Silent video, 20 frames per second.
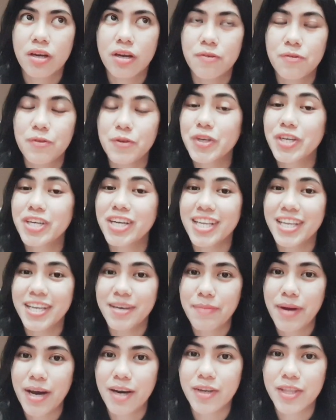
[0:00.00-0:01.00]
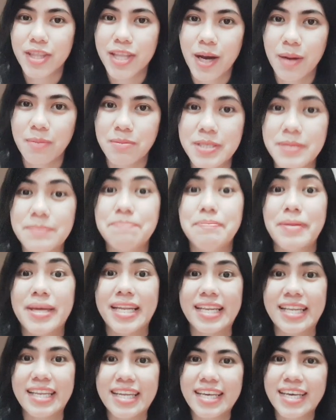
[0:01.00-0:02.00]
frugal about
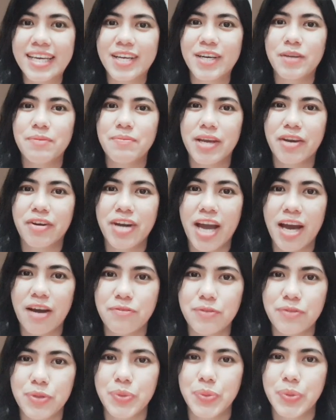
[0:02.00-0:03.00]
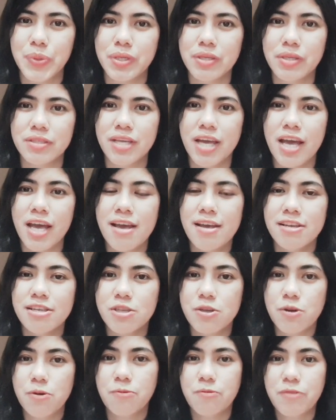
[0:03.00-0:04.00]
spending on my craft tools.
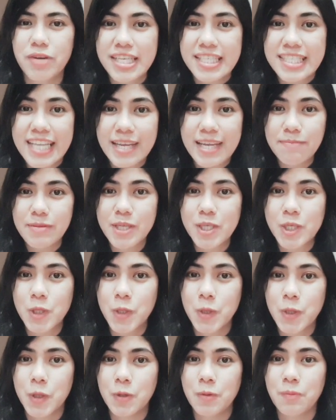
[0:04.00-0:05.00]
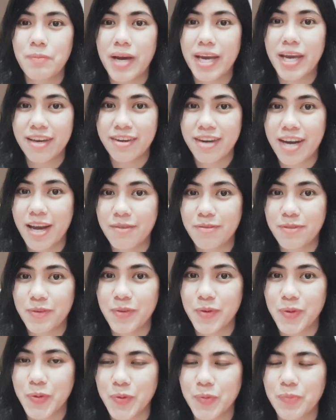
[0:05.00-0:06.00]
So first, let me show you my craft
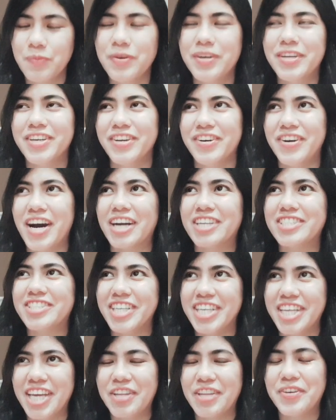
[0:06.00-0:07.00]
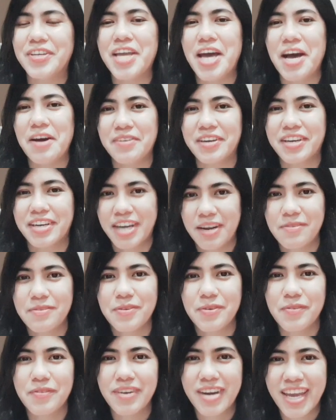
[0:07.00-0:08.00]
room. No, actually, I don't have a craft
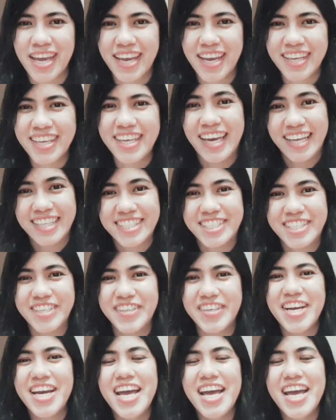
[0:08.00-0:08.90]
room yet. So